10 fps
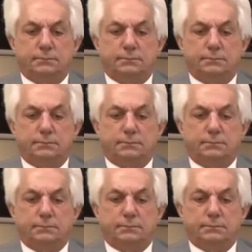
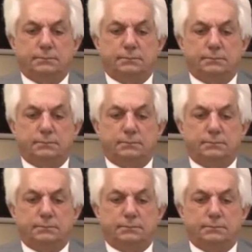
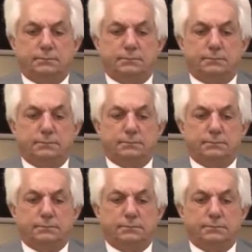
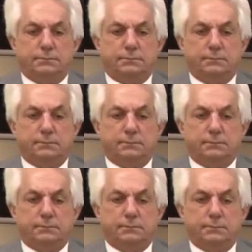
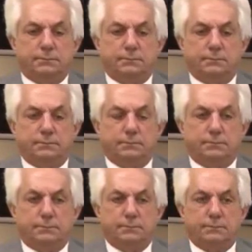
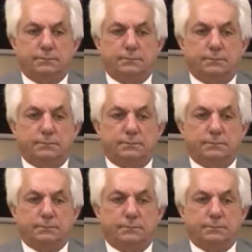
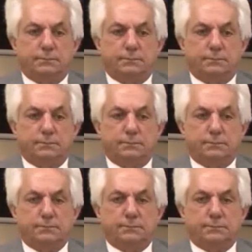
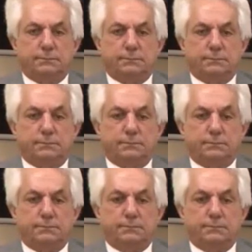This person isn't speaking.